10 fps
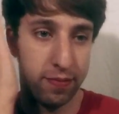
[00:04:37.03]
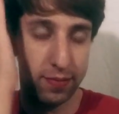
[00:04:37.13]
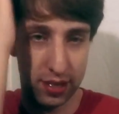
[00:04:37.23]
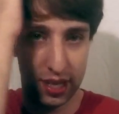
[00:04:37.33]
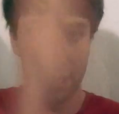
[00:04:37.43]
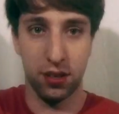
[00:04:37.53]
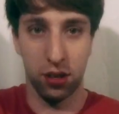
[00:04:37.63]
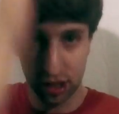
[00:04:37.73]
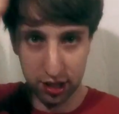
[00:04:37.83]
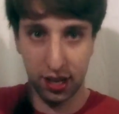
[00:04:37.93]
scenes are
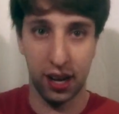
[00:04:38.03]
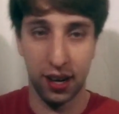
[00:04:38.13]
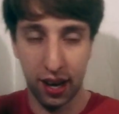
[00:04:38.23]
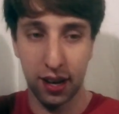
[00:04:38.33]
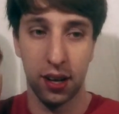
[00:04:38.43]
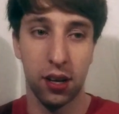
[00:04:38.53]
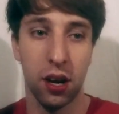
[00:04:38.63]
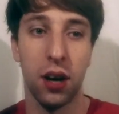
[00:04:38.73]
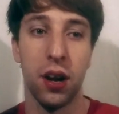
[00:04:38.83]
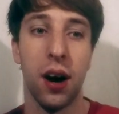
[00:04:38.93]
just kind of getting
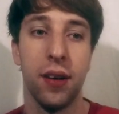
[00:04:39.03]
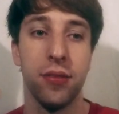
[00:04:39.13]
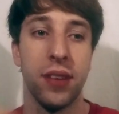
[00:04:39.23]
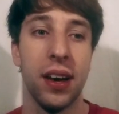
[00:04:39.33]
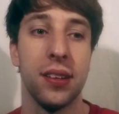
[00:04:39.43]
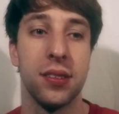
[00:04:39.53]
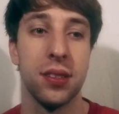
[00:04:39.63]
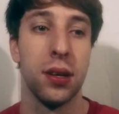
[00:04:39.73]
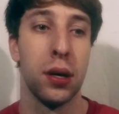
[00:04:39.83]
cut off at